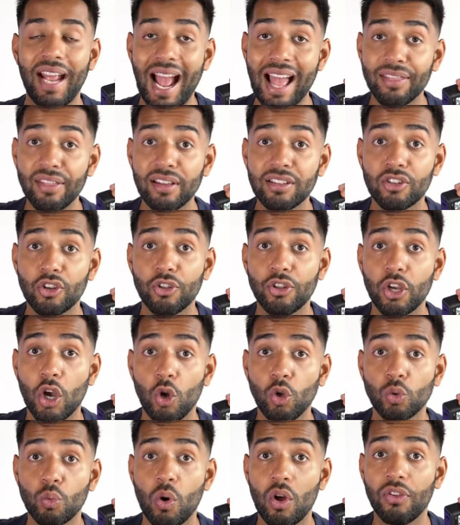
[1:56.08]
had this on the
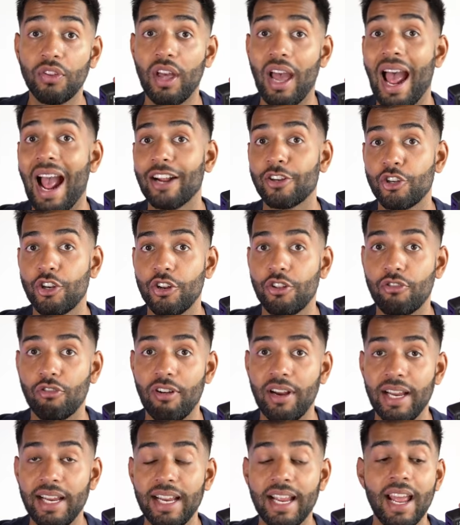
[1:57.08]
old one, the Action
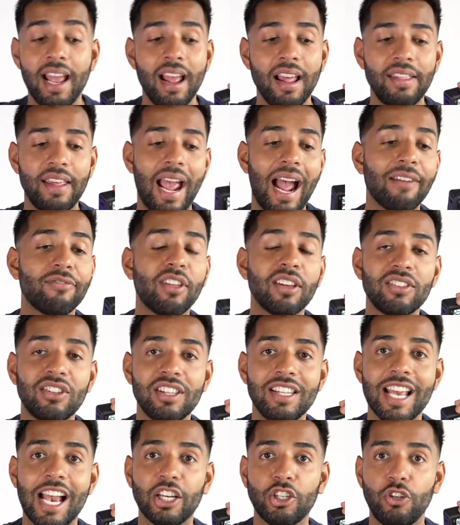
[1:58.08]
3, they have this
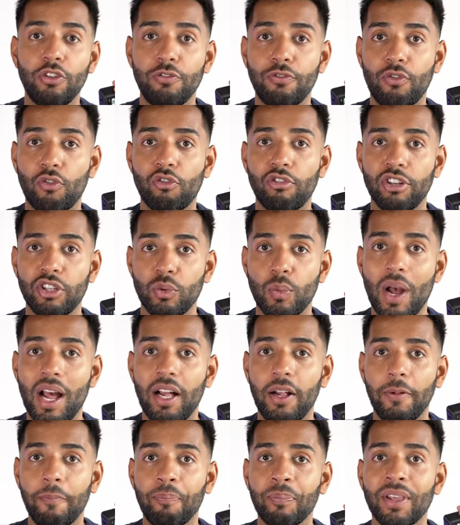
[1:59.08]
in the Action 4 as well,